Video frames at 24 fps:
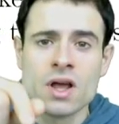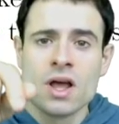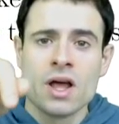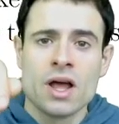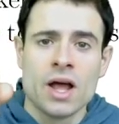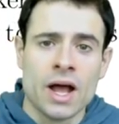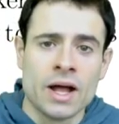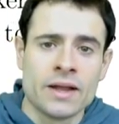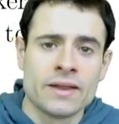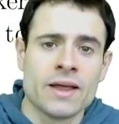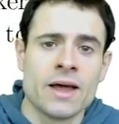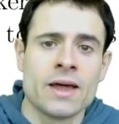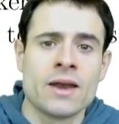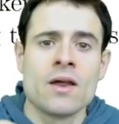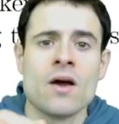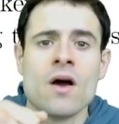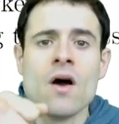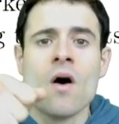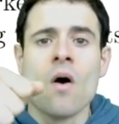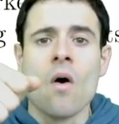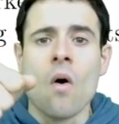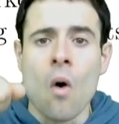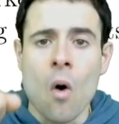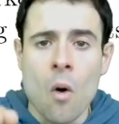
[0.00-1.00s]
and then
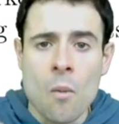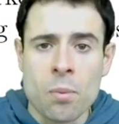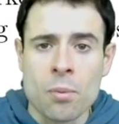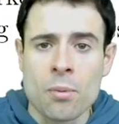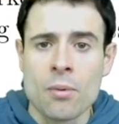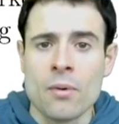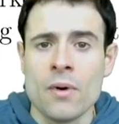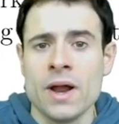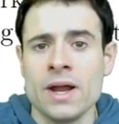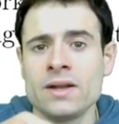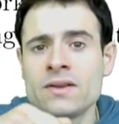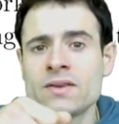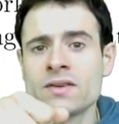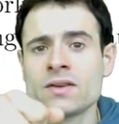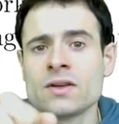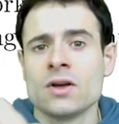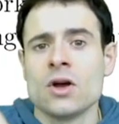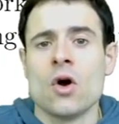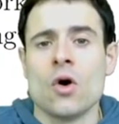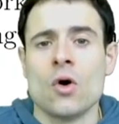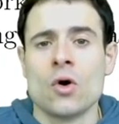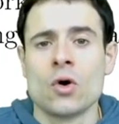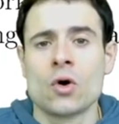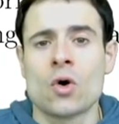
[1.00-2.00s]
operate
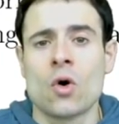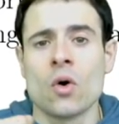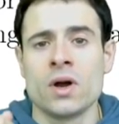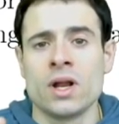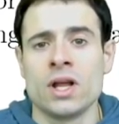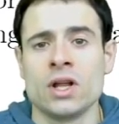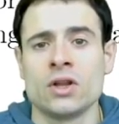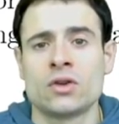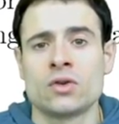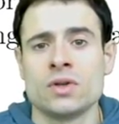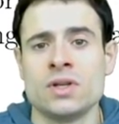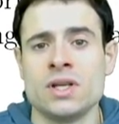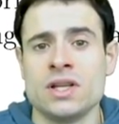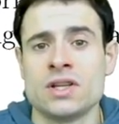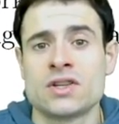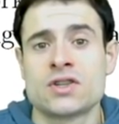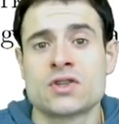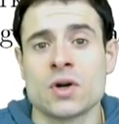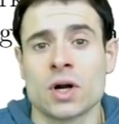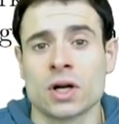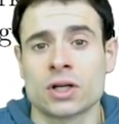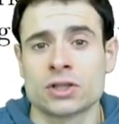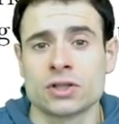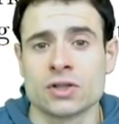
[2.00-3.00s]
according to the
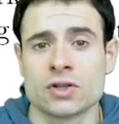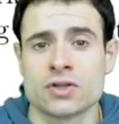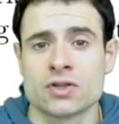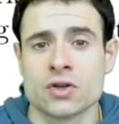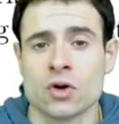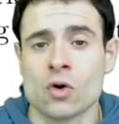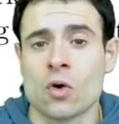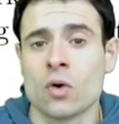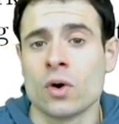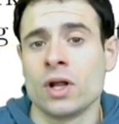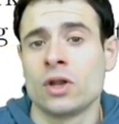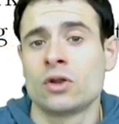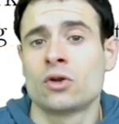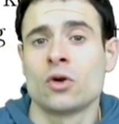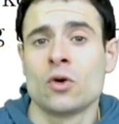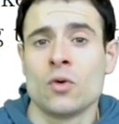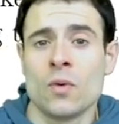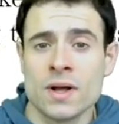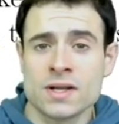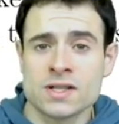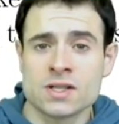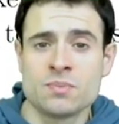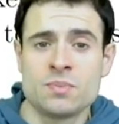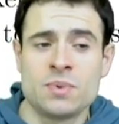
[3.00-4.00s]
instructions, according to the
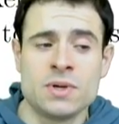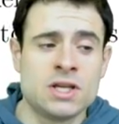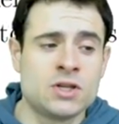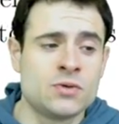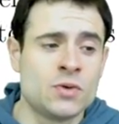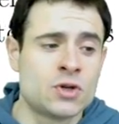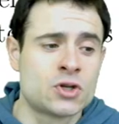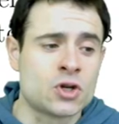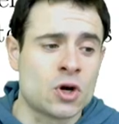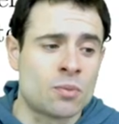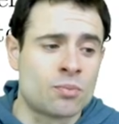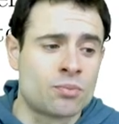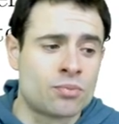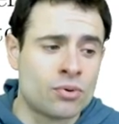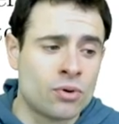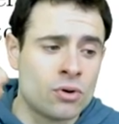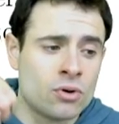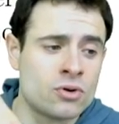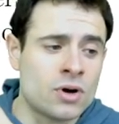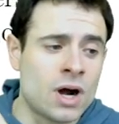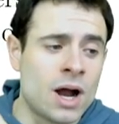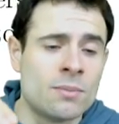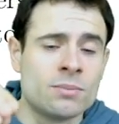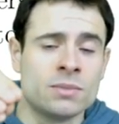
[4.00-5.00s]
recipes which are
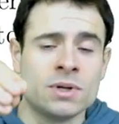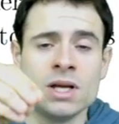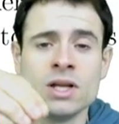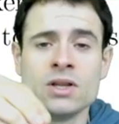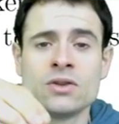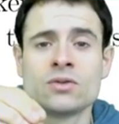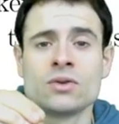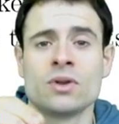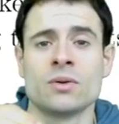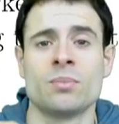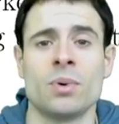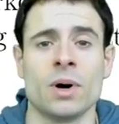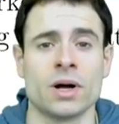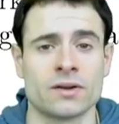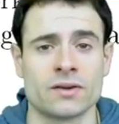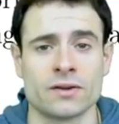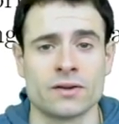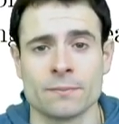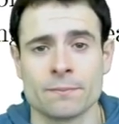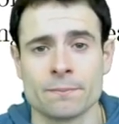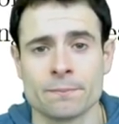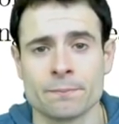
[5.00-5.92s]
programmed into the pot.